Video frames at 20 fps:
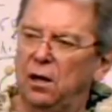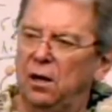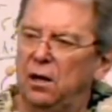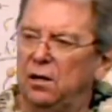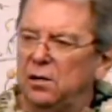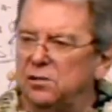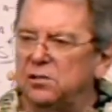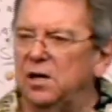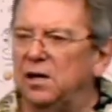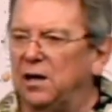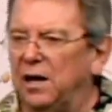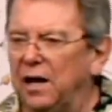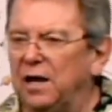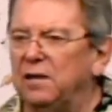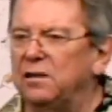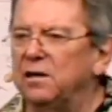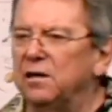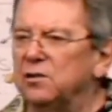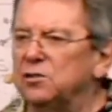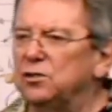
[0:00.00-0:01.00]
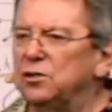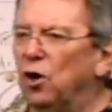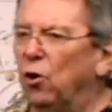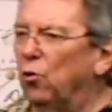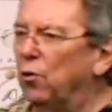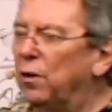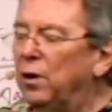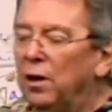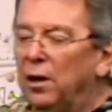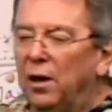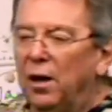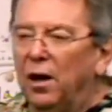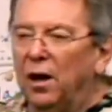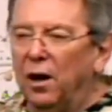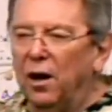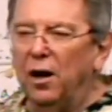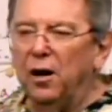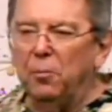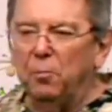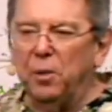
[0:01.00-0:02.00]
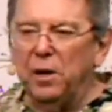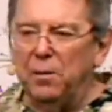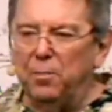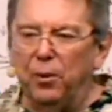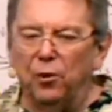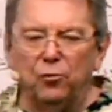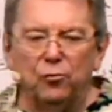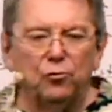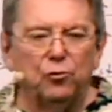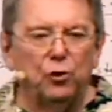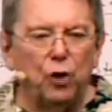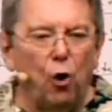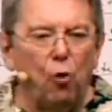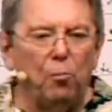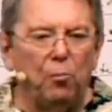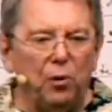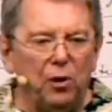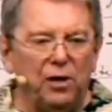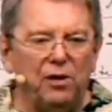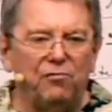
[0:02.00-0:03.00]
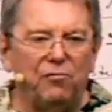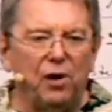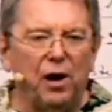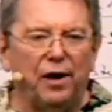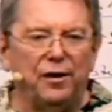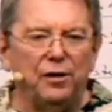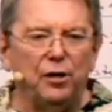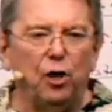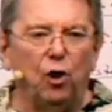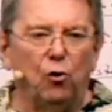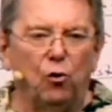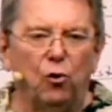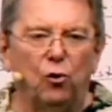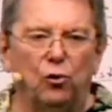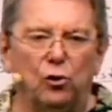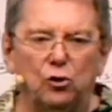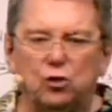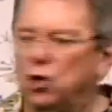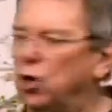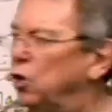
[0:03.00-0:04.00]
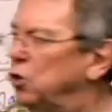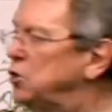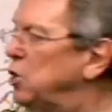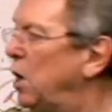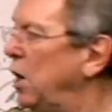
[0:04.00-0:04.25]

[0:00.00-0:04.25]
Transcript: You see, an atheist don't. A lot of people don't believe God and don't go to church